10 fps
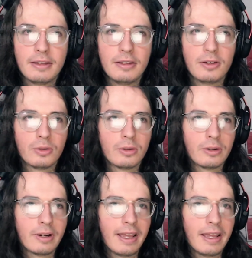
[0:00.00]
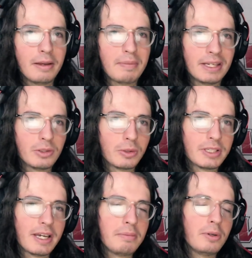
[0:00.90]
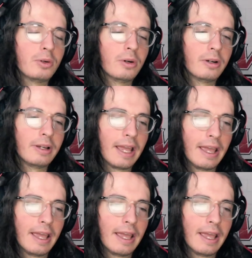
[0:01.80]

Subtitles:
you're a mentor type. You're